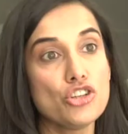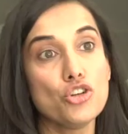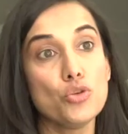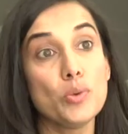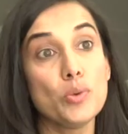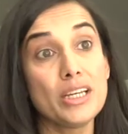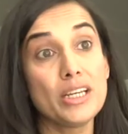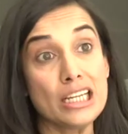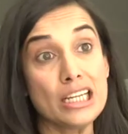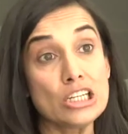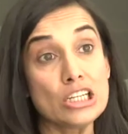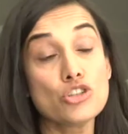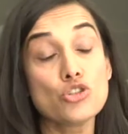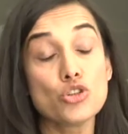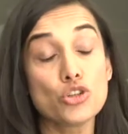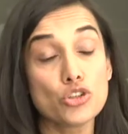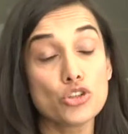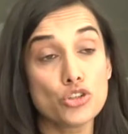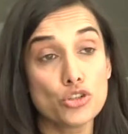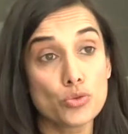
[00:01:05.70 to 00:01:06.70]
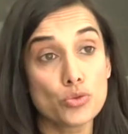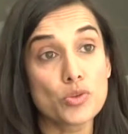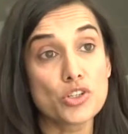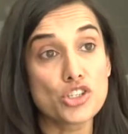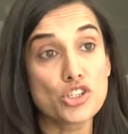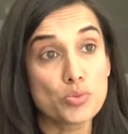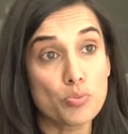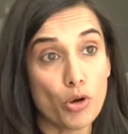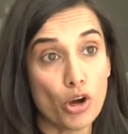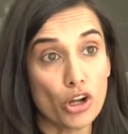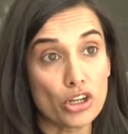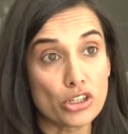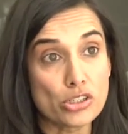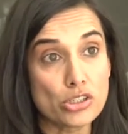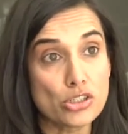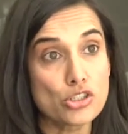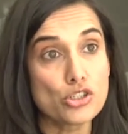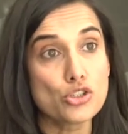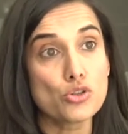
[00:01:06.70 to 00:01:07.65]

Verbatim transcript: knew we needed to respond